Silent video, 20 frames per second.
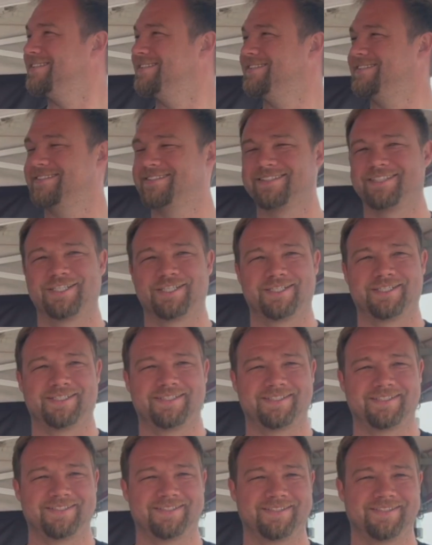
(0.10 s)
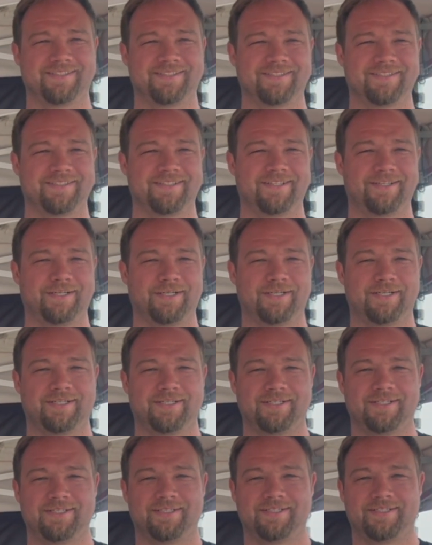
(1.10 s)

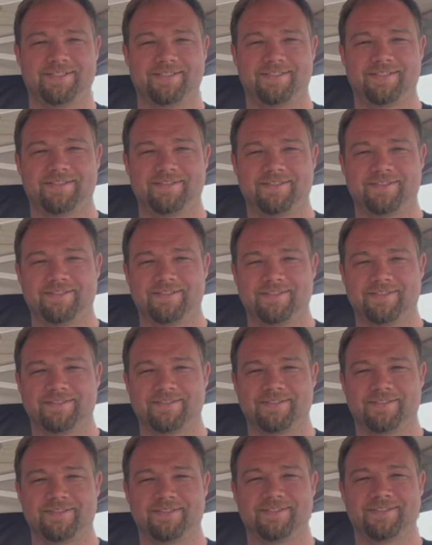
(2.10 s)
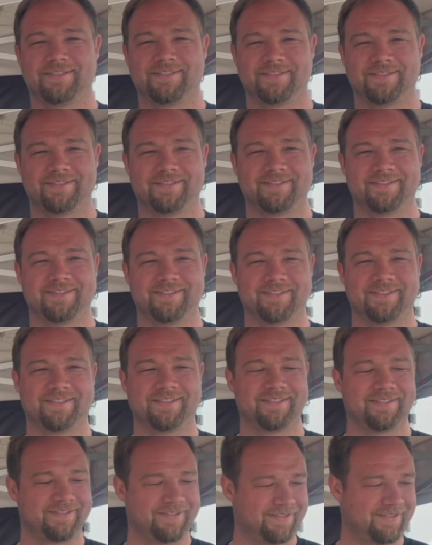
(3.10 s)

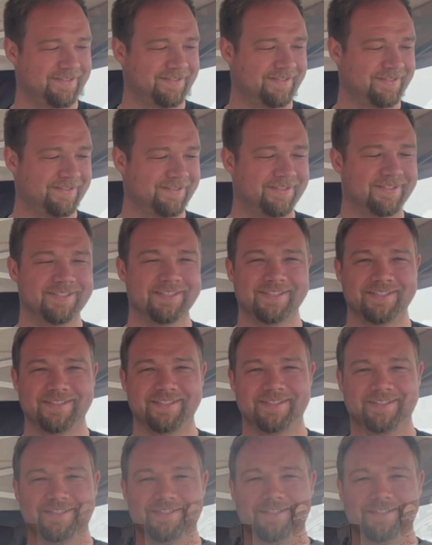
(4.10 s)
No words are spoken by the person on screen.